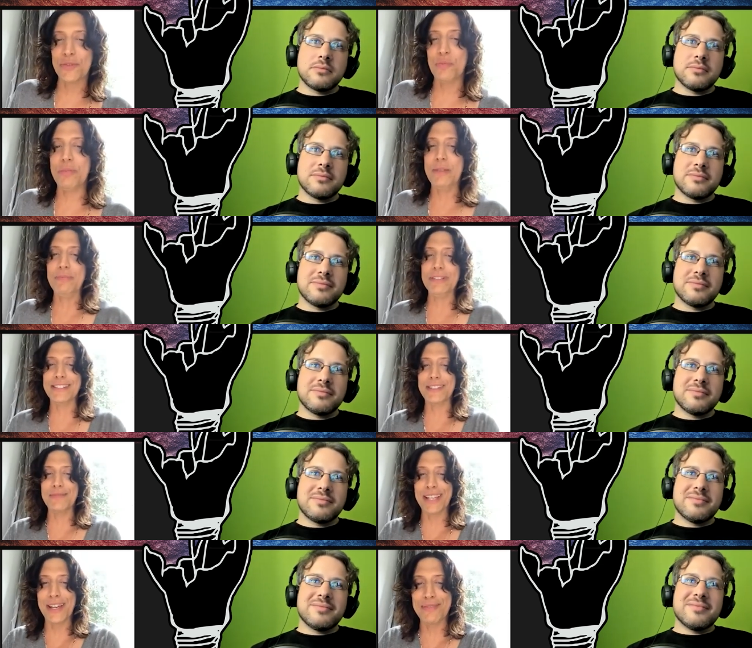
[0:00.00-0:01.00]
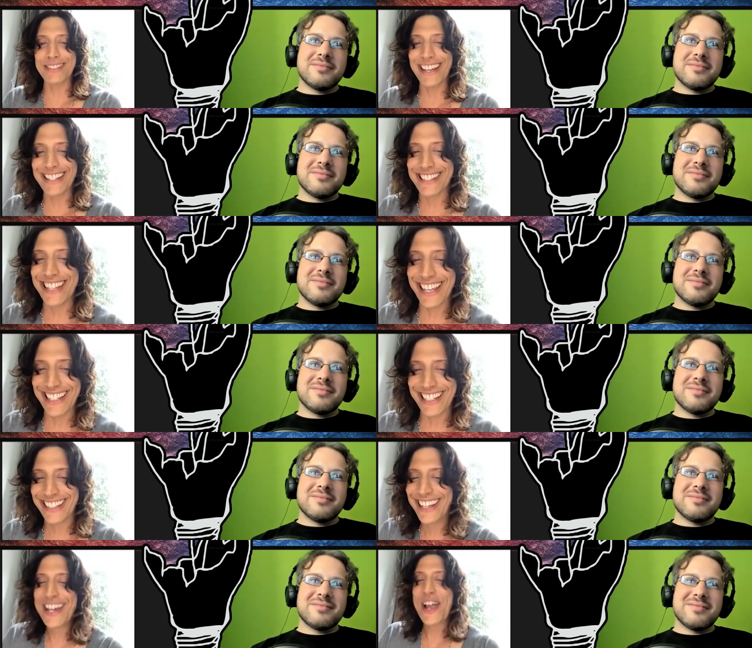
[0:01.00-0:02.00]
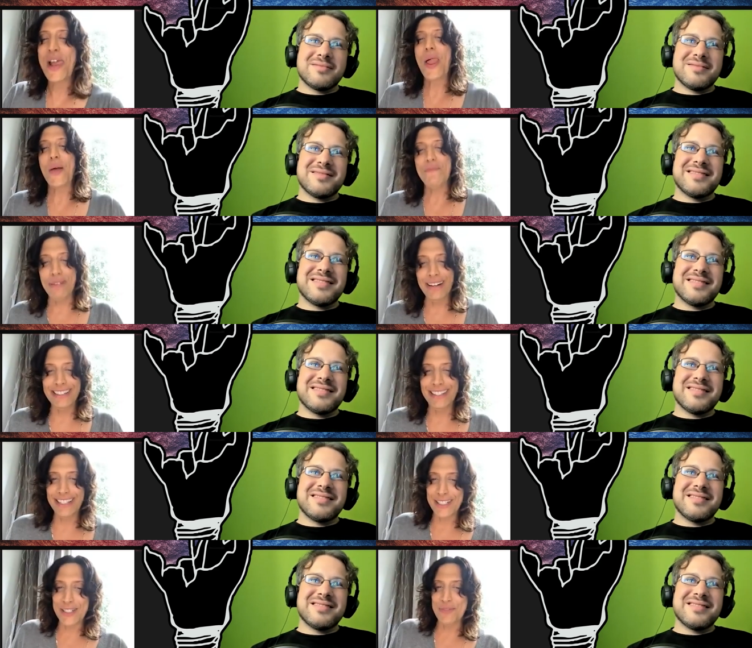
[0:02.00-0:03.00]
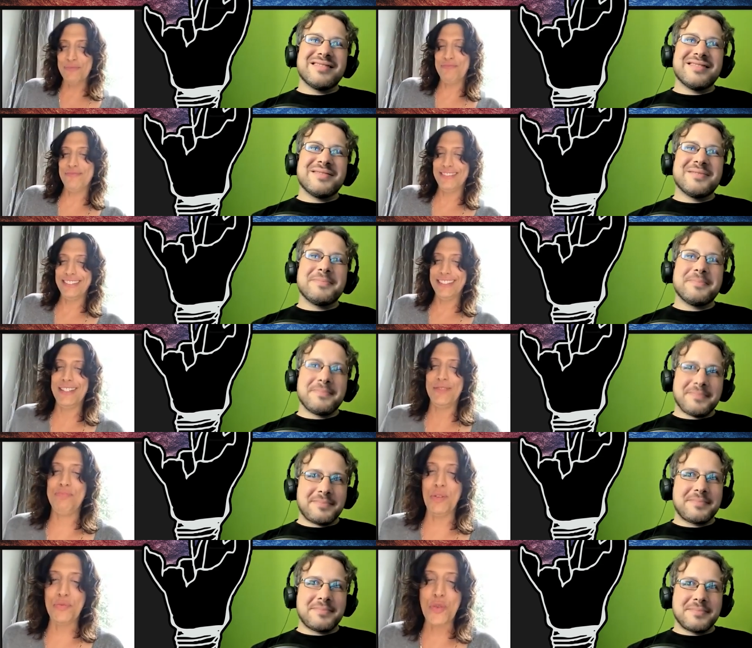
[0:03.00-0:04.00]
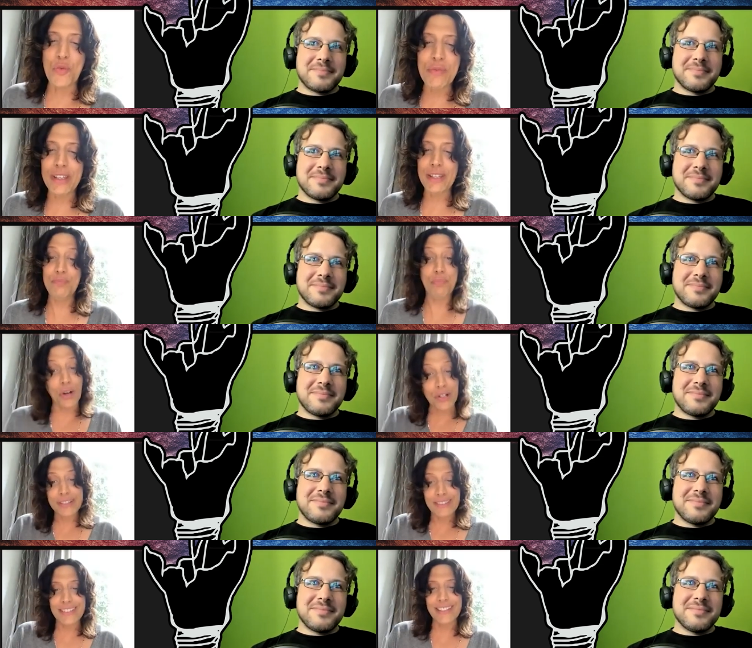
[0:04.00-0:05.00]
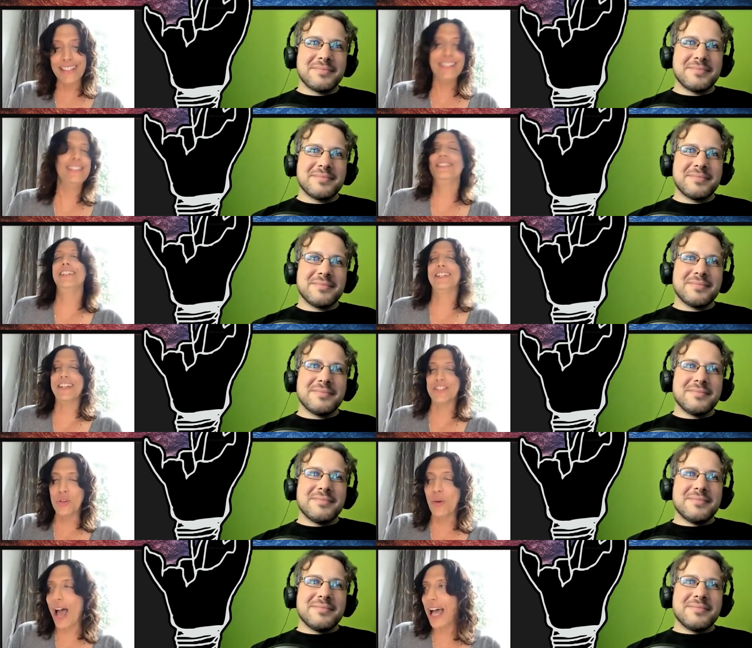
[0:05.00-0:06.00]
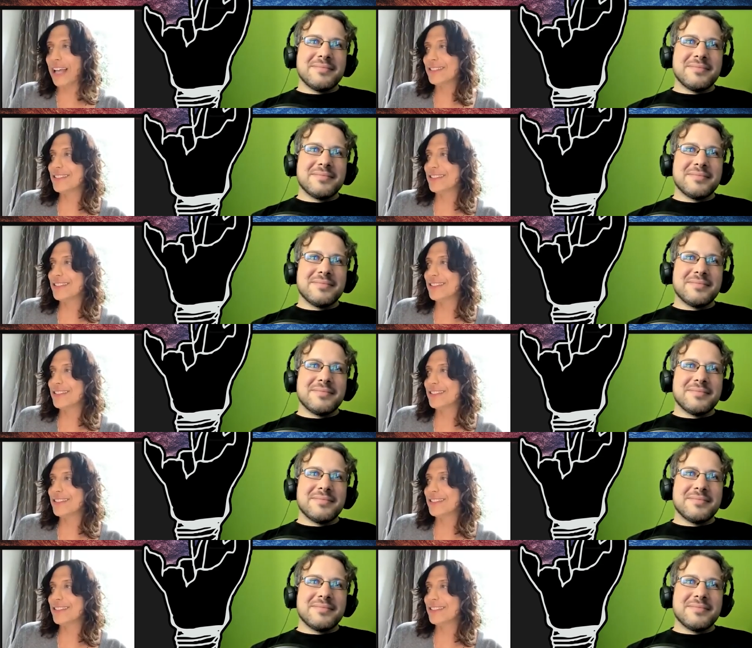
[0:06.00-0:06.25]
Speaker 1: for people is sometimes nauseating, but um, but for me personally, because you asked,